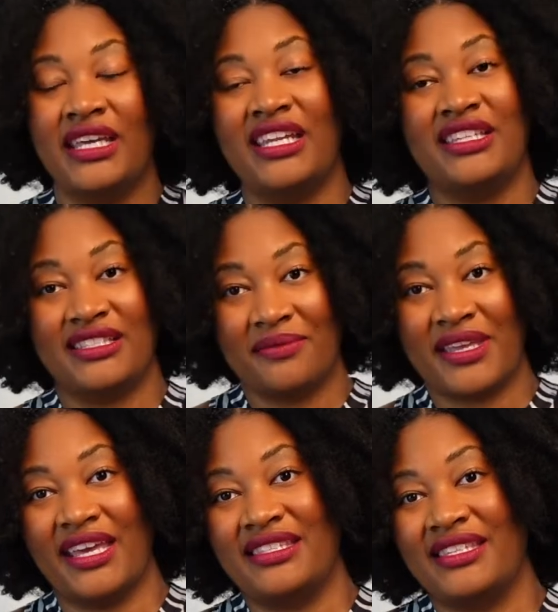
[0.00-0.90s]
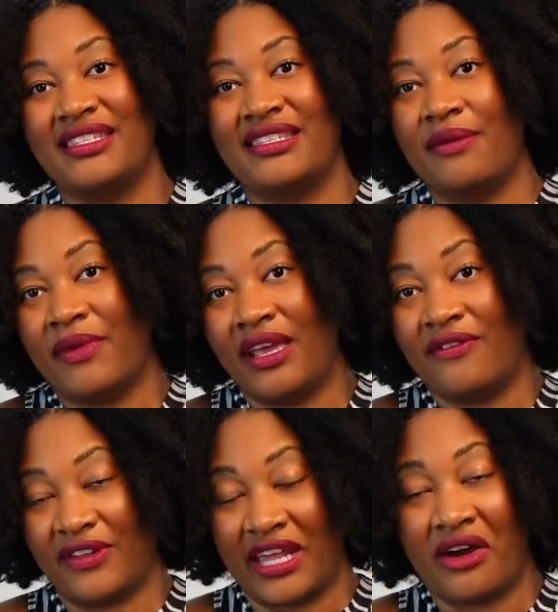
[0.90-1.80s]
And in some cases, they may
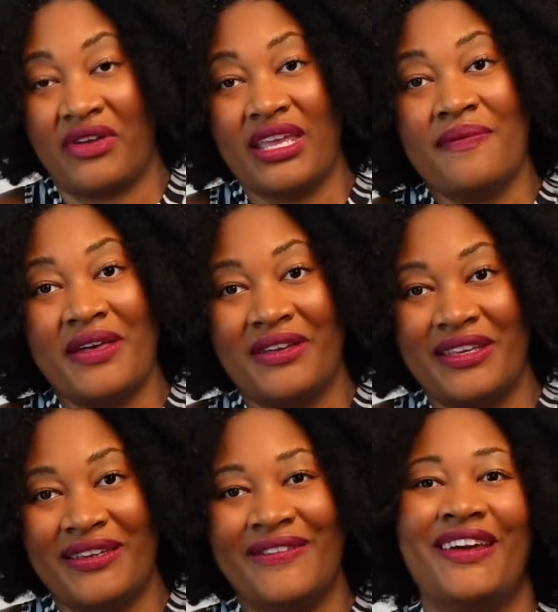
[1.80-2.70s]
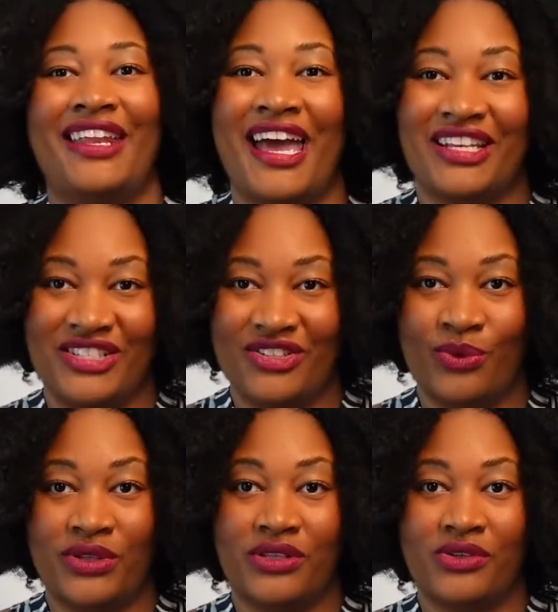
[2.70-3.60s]
flat out email you and ask you
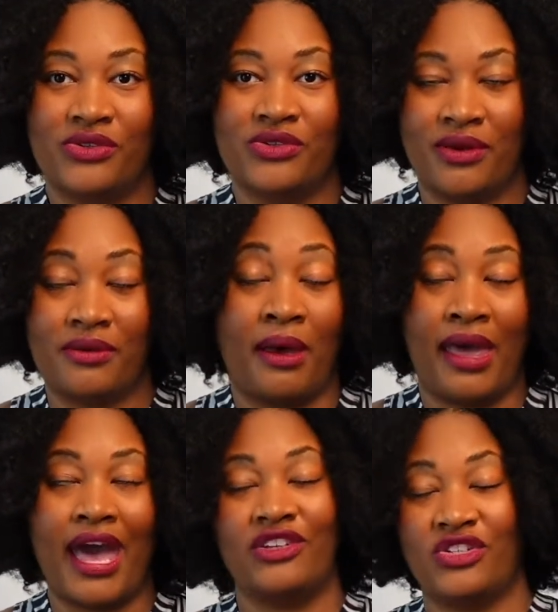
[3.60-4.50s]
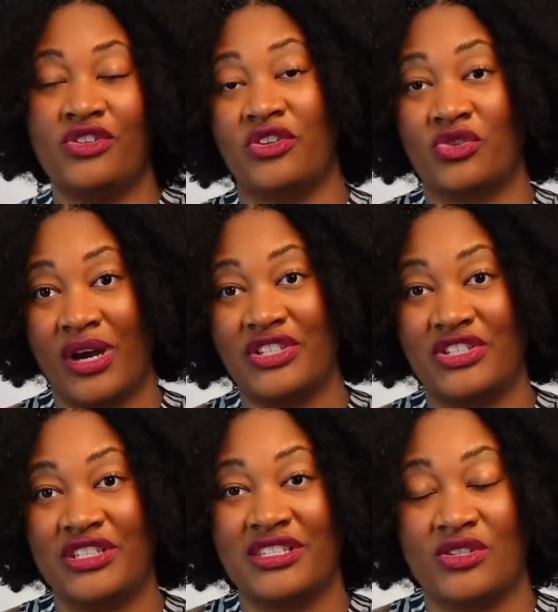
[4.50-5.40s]
those
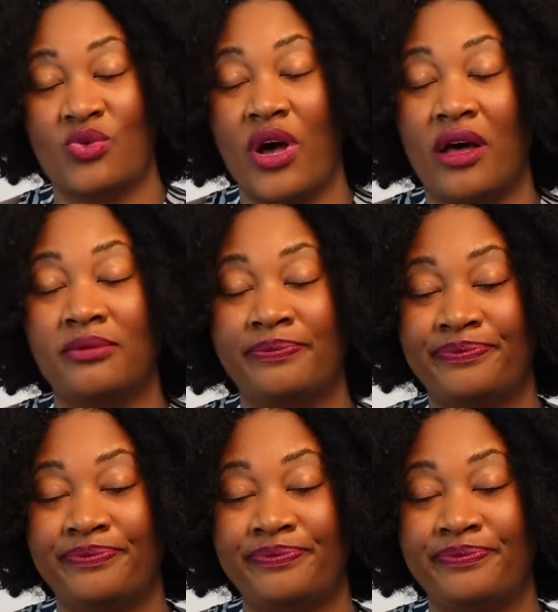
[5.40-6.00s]
questions as well.